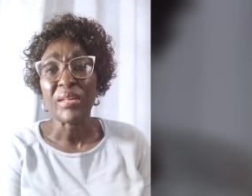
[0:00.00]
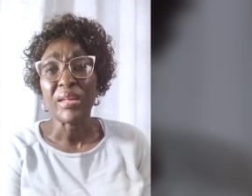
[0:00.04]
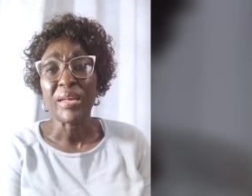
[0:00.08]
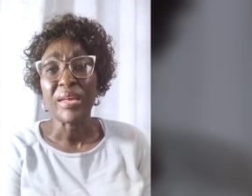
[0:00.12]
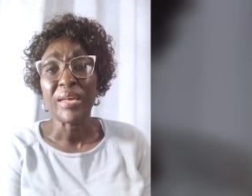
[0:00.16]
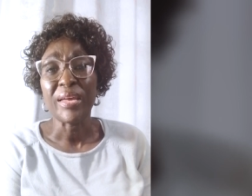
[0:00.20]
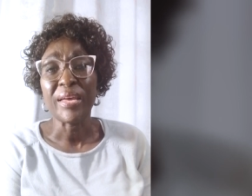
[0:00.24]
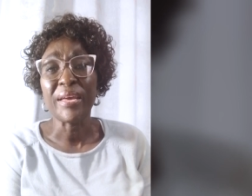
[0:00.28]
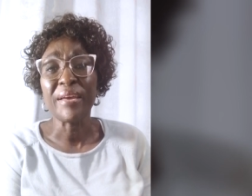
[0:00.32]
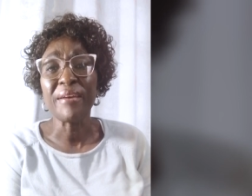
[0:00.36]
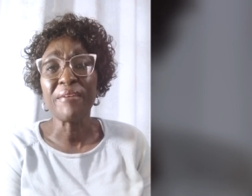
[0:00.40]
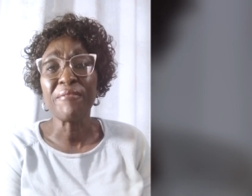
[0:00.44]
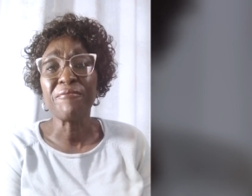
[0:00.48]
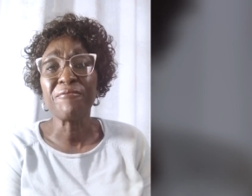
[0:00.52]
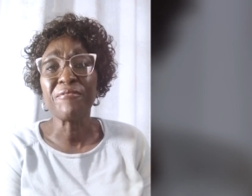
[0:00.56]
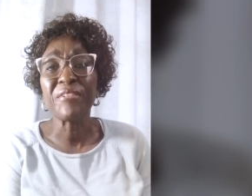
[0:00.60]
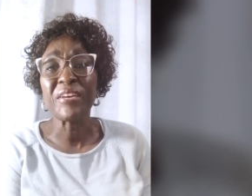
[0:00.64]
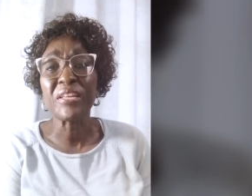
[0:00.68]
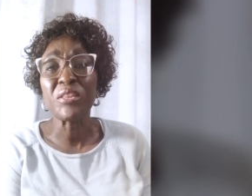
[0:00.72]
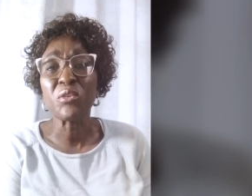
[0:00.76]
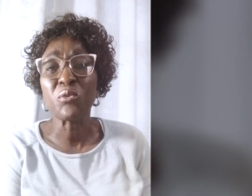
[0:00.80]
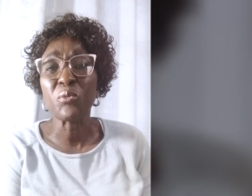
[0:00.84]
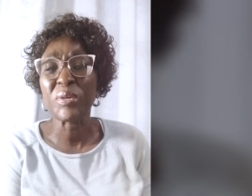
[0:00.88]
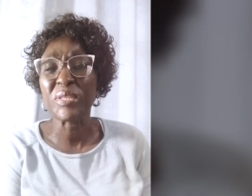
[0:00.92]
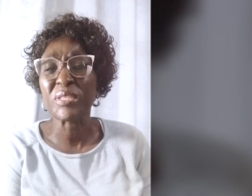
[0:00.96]
Her
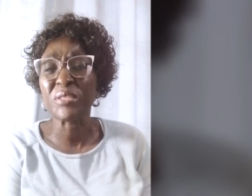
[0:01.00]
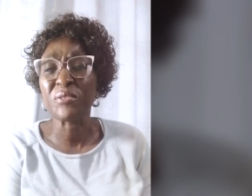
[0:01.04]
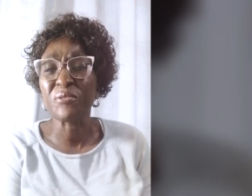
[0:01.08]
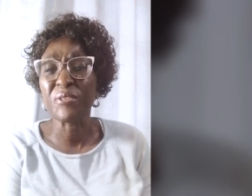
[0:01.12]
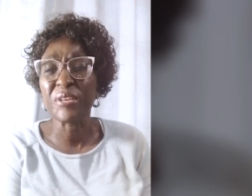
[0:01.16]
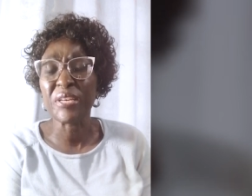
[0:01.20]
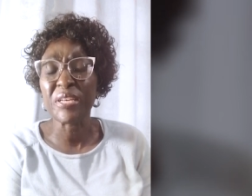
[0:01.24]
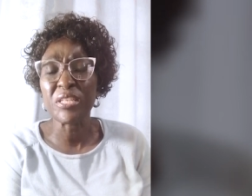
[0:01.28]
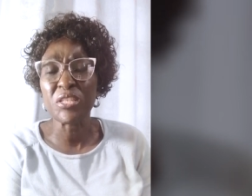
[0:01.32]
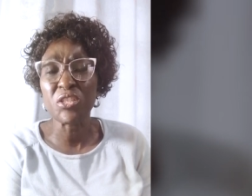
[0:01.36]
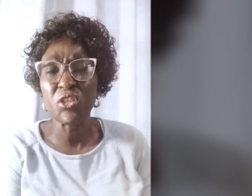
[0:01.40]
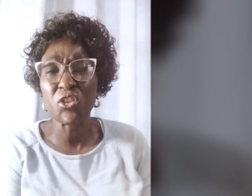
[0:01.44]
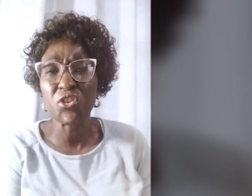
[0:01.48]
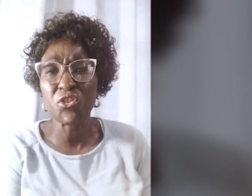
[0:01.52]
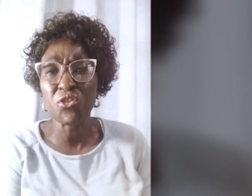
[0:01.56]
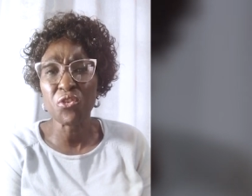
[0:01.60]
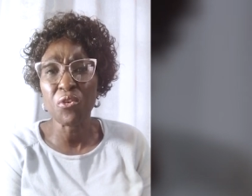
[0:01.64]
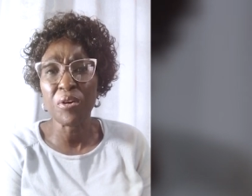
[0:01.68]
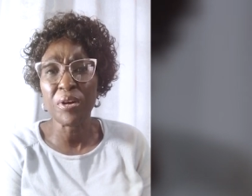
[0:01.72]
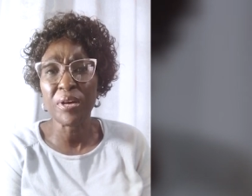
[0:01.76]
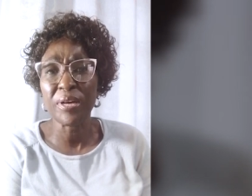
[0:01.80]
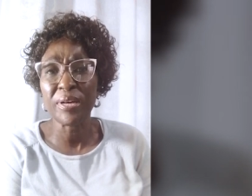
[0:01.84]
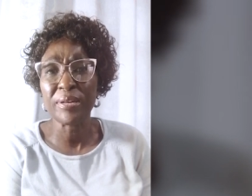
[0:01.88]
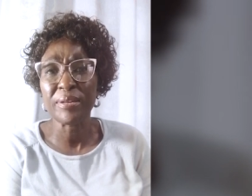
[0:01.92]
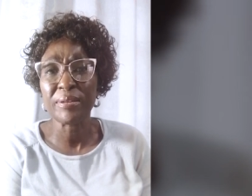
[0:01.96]
faith was very
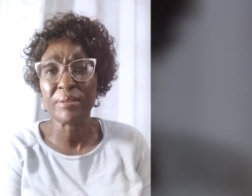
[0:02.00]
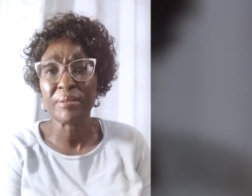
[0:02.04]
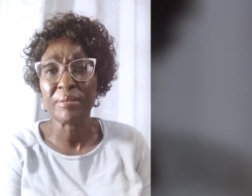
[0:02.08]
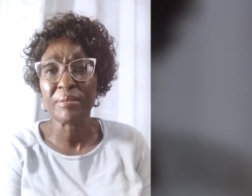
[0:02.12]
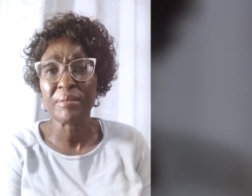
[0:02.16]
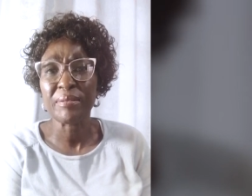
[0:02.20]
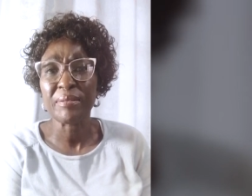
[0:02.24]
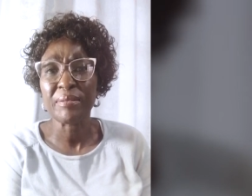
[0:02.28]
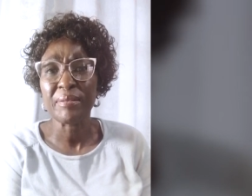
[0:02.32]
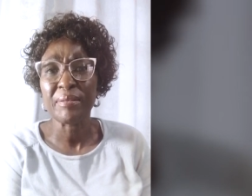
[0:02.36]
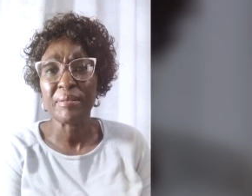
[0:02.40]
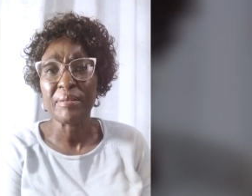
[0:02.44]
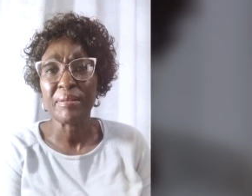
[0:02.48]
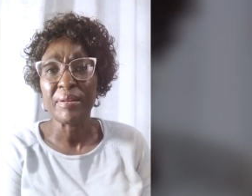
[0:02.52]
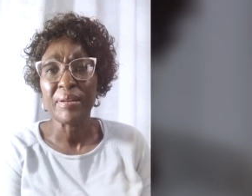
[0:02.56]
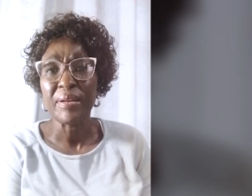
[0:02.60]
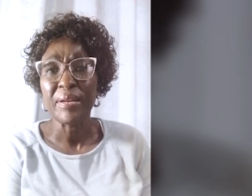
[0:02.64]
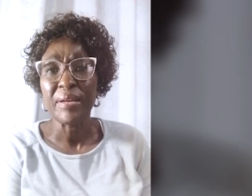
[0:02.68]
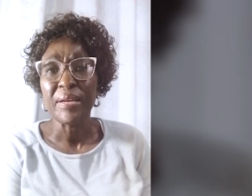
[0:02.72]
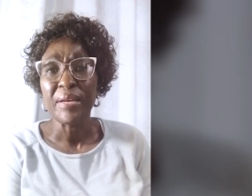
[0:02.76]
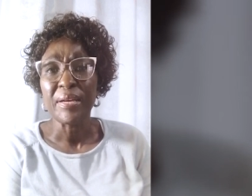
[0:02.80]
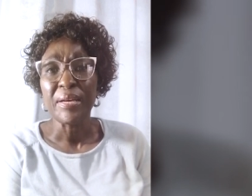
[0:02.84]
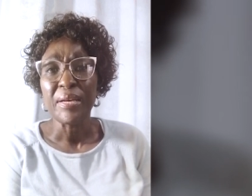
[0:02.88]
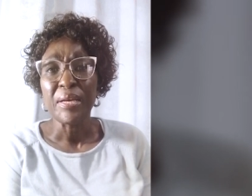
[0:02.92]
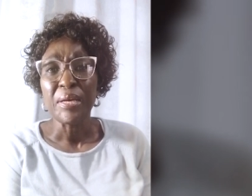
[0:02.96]
strong.
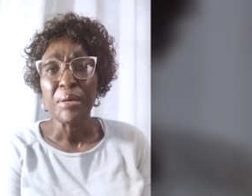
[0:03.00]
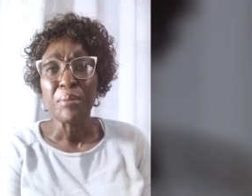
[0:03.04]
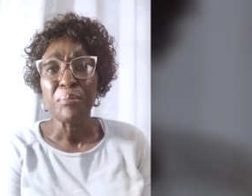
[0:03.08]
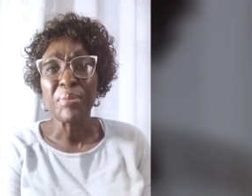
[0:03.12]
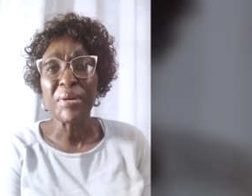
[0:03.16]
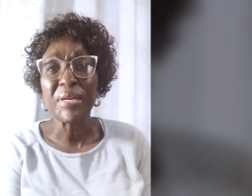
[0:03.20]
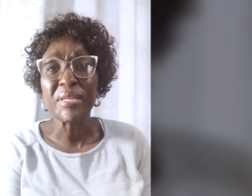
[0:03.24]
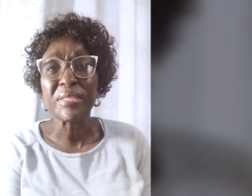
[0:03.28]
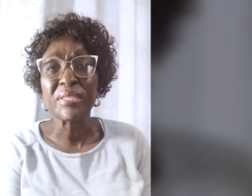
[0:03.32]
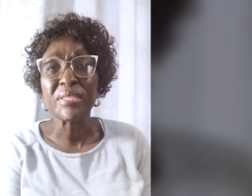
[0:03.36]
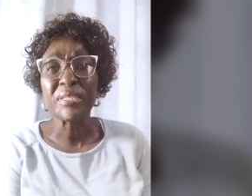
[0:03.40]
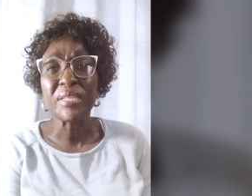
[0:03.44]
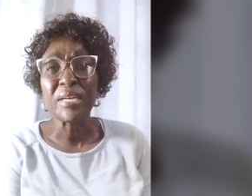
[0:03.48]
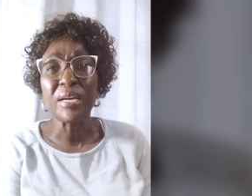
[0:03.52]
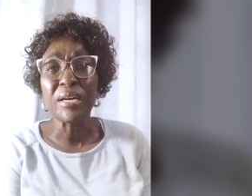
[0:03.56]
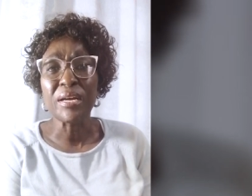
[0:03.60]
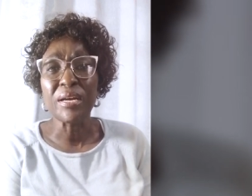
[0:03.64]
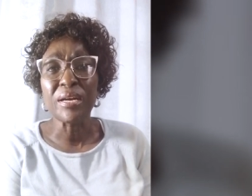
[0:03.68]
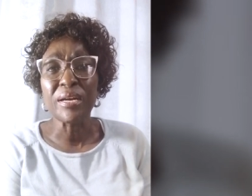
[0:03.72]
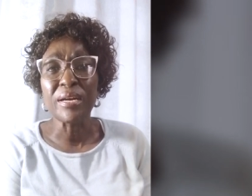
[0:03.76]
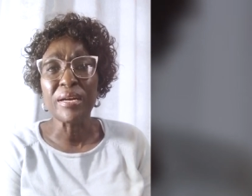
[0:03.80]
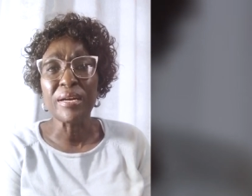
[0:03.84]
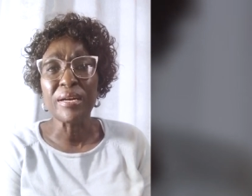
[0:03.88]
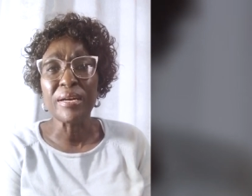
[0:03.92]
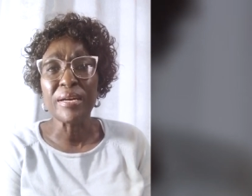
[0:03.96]
But
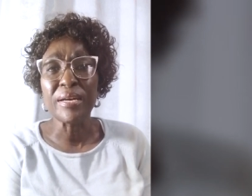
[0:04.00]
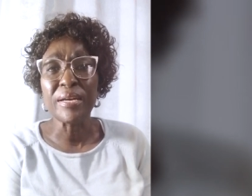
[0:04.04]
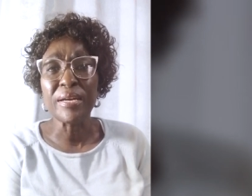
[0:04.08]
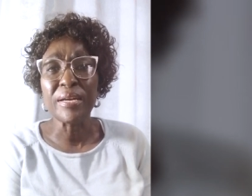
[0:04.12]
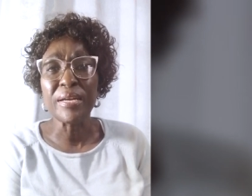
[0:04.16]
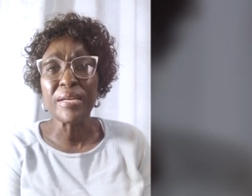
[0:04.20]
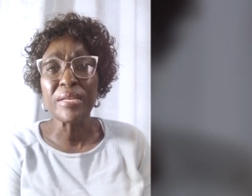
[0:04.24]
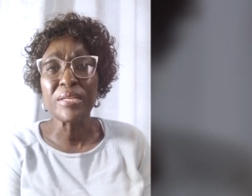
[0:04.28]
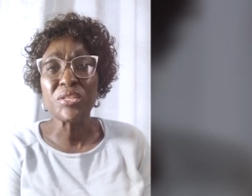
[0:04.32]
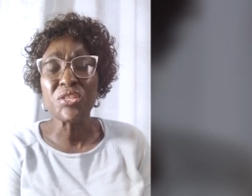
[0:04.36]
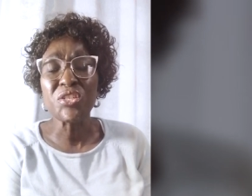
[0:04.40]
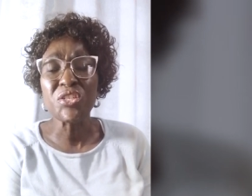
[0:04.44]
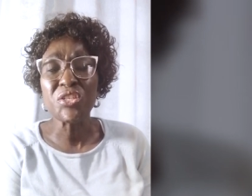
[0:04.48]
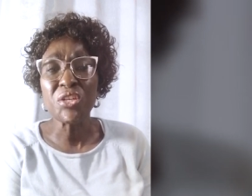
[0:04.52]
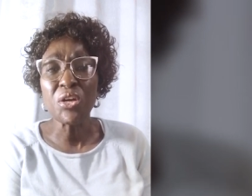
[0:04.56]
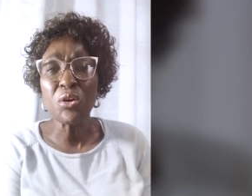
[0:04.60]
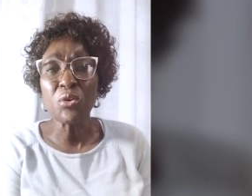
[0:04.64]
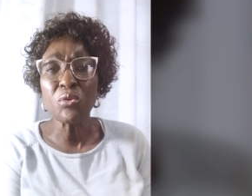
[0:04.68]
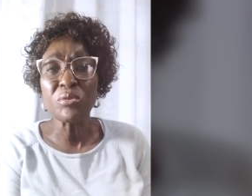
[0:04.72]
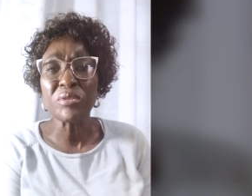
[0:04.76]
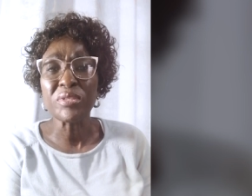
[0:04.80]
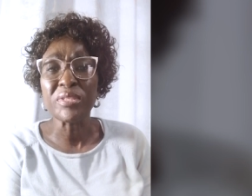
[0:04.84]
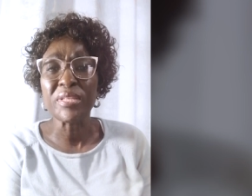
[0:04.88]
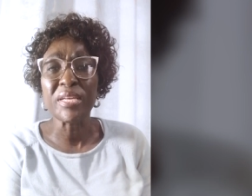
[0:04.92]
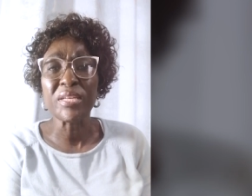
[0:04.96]
it
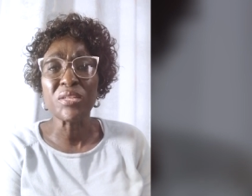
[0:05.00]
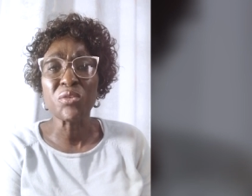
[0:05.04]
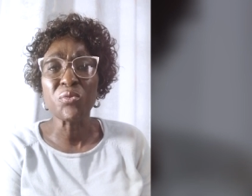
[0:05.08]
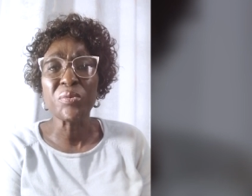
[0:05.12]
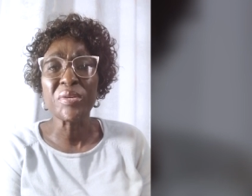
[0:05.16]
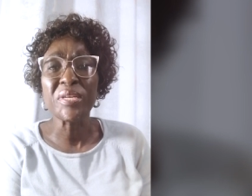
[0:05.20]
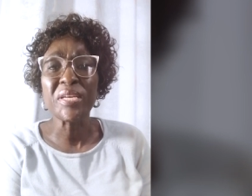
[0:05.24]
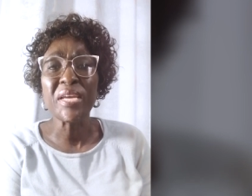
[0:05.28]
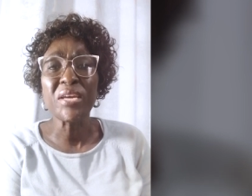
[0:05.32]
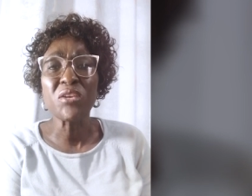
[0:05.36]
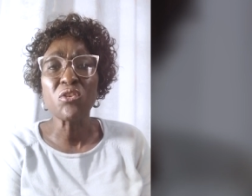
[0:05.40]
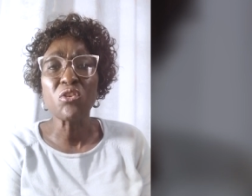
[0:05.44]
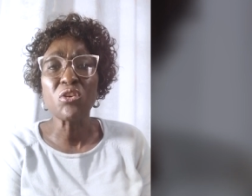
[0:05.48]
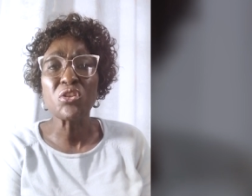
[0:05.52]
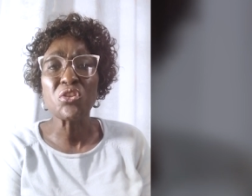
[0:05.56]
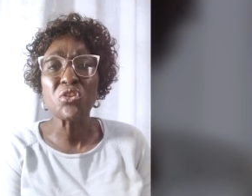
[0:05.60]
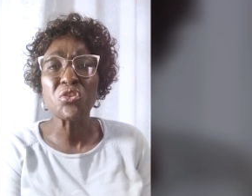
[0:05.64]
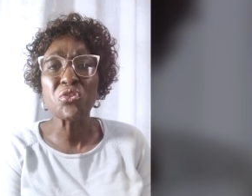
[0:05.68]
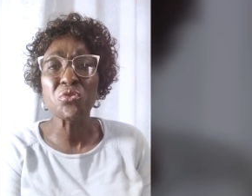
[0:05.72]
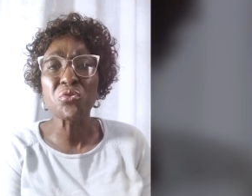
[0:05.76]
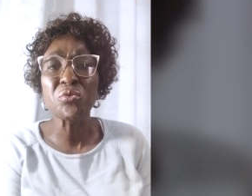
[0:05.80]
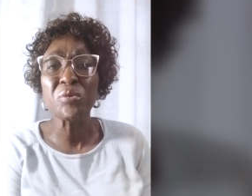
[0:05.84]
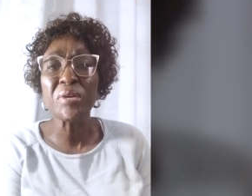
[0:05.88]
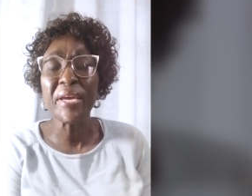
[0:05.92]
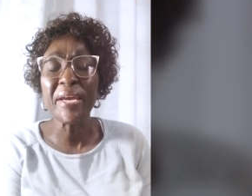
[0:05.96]
shows that we cannot
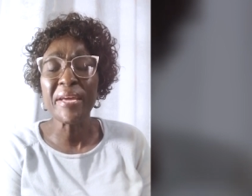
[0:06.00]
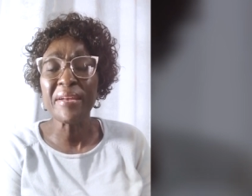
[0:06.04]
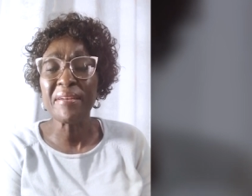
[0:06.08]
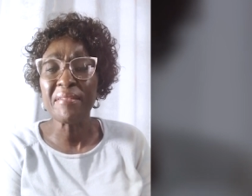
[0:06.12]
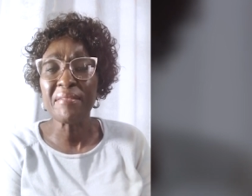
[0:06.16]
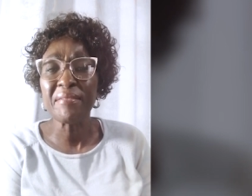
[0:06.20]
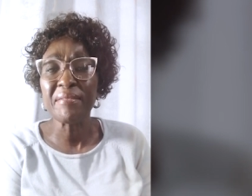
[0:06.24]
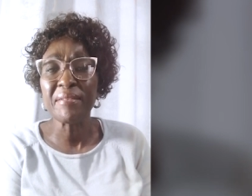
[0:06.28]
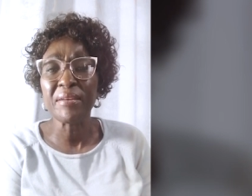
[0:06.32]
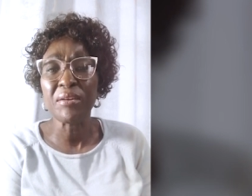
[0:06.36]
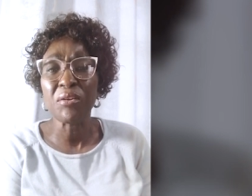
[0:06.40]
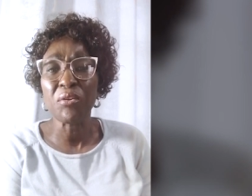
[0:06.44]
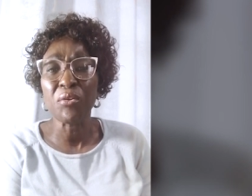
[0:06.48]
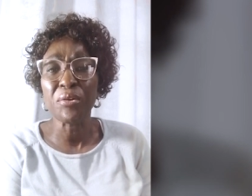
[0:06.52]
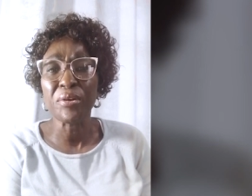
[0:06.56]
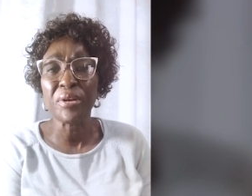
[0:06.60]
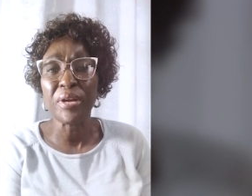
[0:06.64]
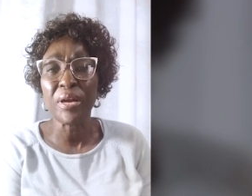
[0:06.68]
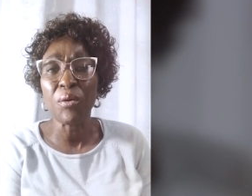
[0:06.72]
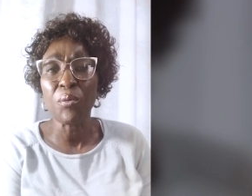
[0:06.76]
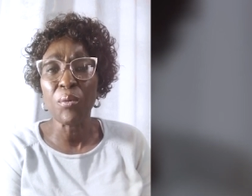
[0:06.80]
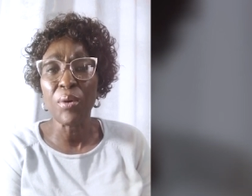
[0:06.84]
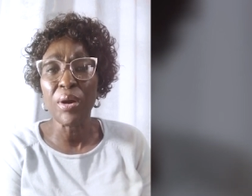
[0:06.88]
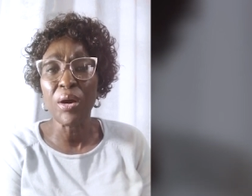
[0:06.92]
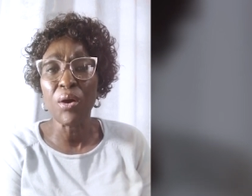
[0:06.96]
do anything on
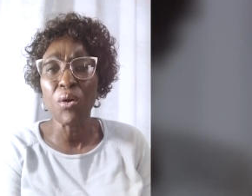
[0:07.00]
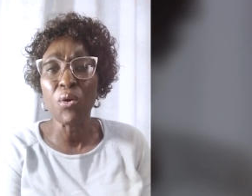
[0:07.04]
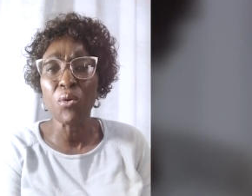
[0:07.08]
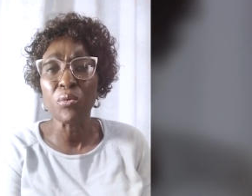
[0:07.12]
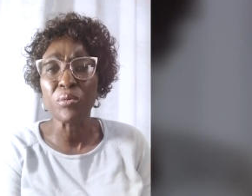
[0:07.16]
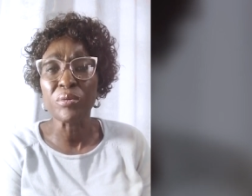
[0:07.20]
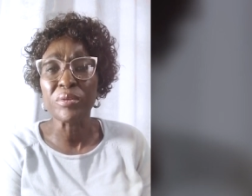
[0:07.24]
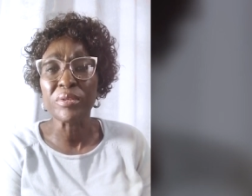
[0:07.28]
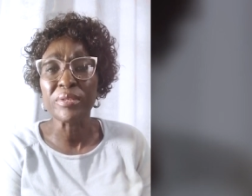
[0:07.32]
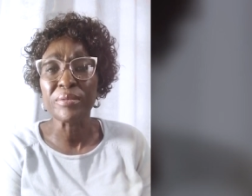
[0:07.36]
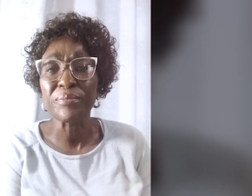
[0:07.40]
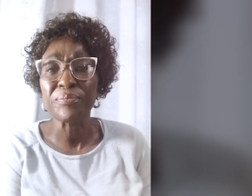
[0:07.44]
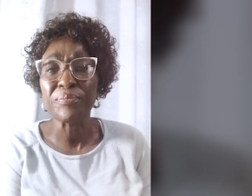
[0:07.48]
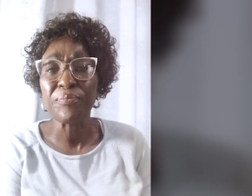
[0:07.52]
our own.